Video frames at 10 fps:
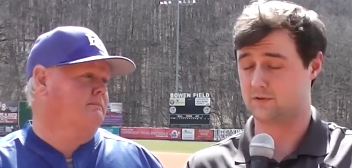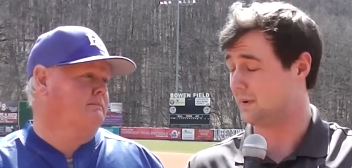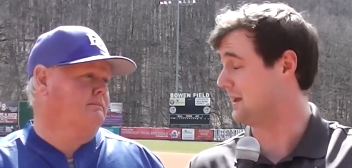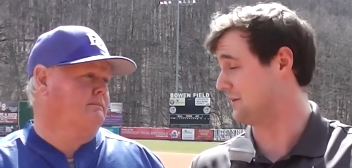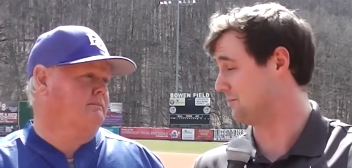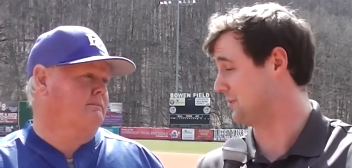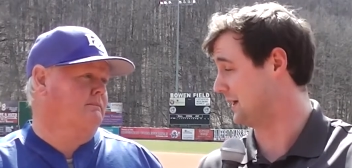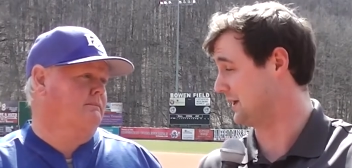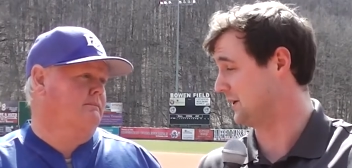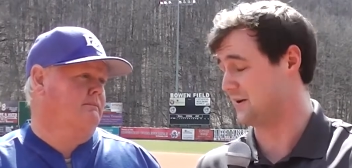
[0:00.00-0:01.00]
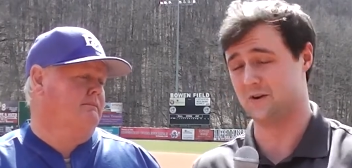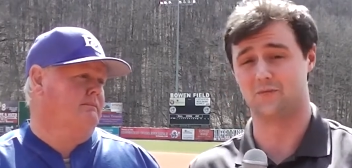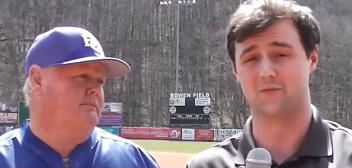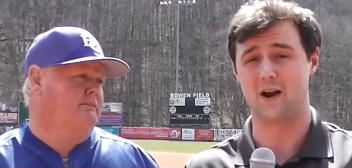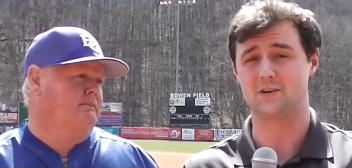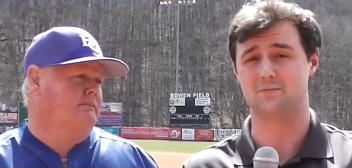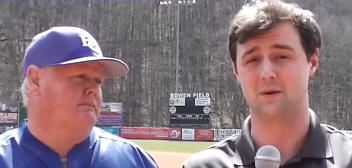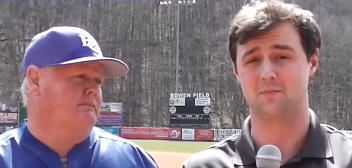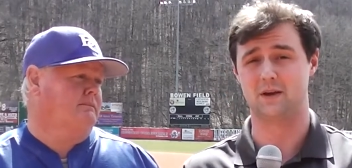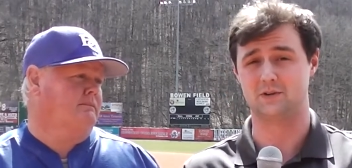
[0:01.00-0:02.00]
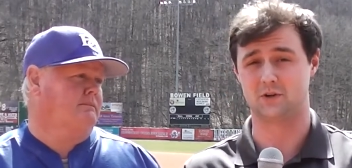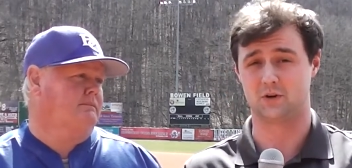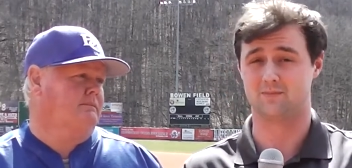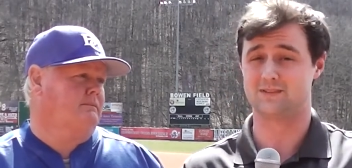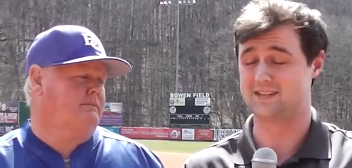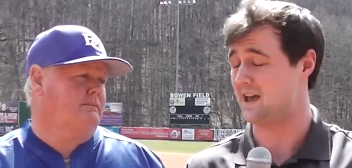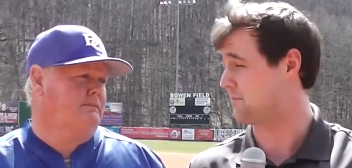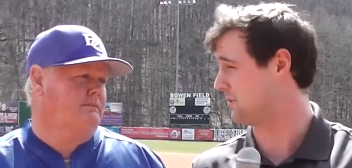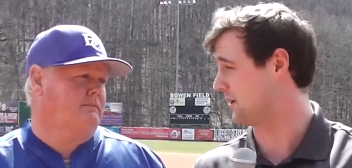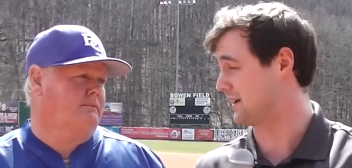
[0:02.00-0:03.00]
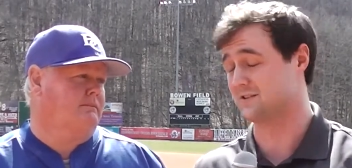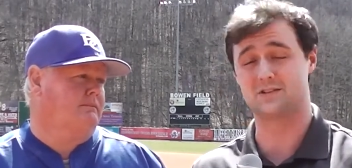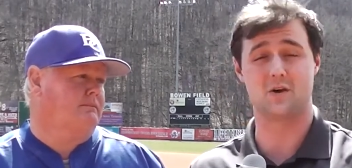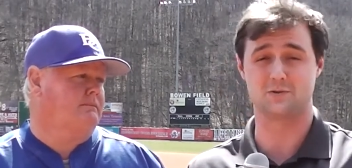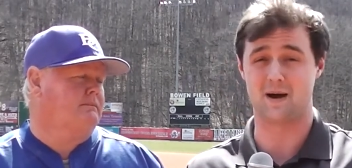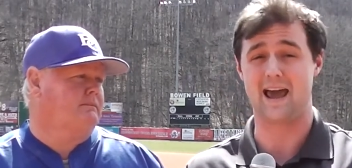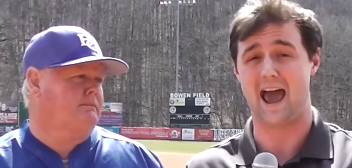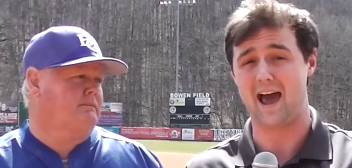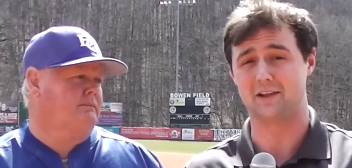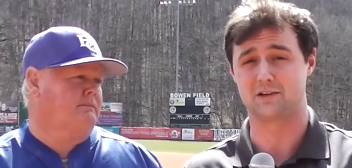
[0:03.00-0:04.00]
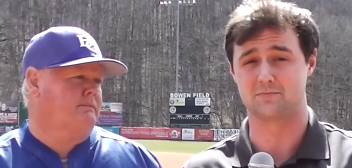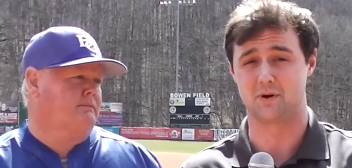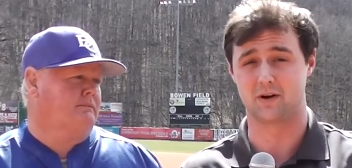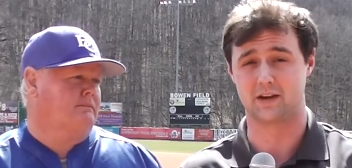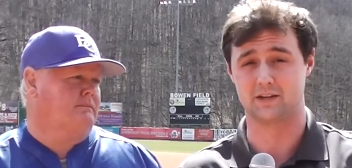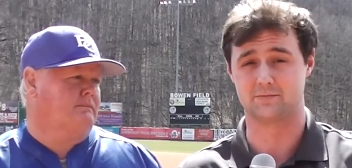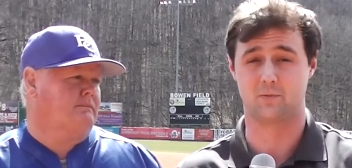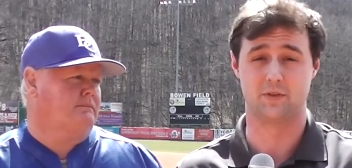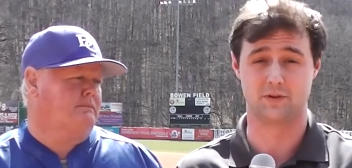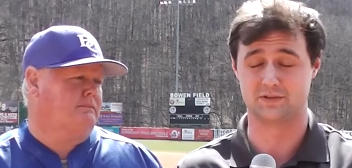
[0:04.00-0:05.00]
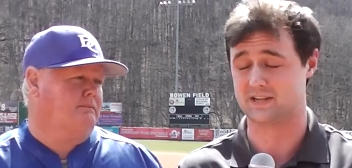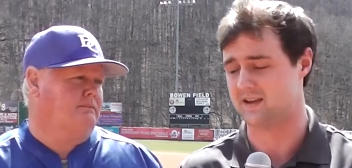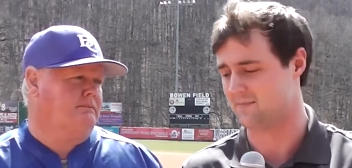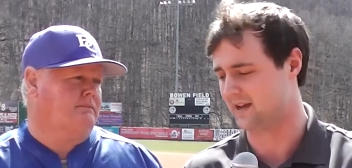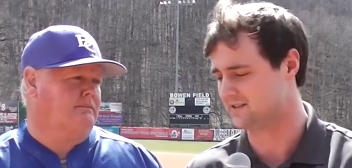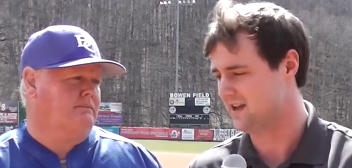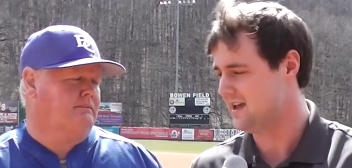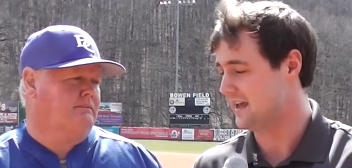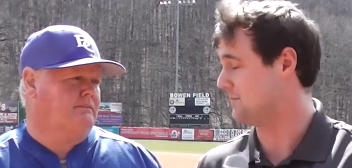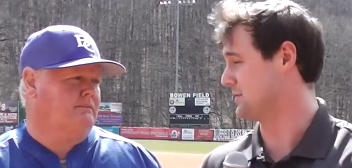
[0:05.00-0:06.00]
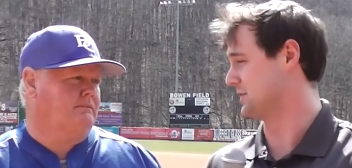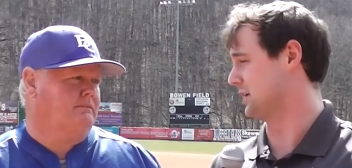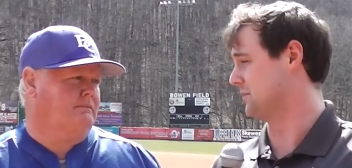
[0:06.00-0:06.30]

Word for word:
Speaker 1: speaking of pretty good, your freshman pitcher, Seth Perkins, goes by Alex Perkins with his teammates. He pitched a